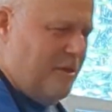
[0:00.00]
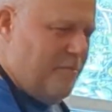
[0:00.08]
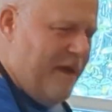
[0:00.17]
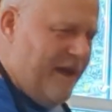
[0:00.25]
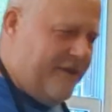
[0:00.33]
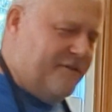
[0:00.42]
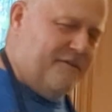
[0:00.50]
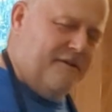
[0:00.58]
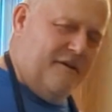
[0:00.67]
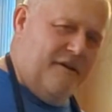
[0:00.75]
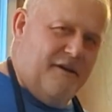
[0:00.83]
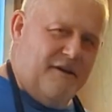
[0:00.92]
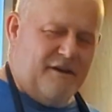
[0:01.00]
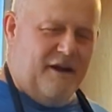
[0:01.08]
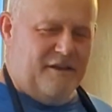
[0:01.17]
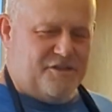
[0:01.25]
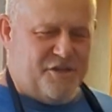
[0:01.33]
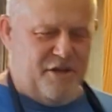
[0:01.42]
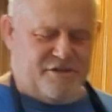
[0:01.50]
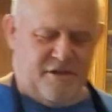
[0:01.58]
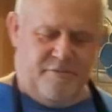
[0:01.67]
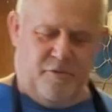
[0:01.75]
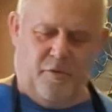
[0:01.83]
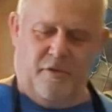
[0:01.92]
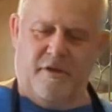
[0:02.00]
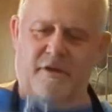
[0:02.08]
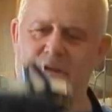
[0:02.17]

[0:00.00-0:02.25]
come back and kind of share something with you.